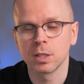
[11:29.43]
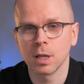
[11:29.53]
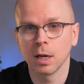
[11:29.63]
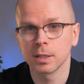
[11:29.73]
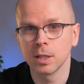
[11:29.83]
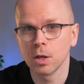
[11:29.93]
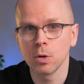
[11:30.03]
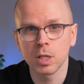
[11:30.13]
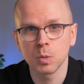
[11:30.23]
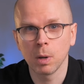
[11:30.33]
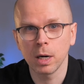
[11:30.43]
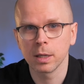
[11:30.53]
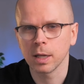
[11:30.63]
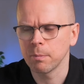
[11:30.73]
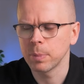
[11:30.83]
stocks in the US
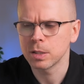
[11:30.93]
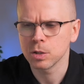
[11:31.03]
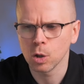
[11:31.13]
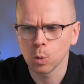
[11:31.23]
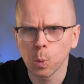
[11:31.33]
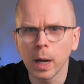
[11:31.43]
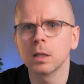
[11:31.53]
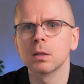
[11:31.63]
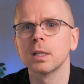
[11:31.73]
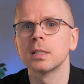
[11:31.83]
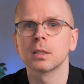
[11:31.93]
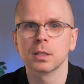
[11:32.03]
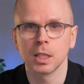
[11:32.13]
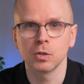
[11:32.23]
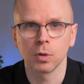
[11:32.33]
market have been so wildly
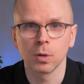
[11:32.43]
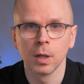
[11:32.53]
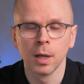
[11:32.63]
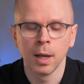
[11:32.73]
successful.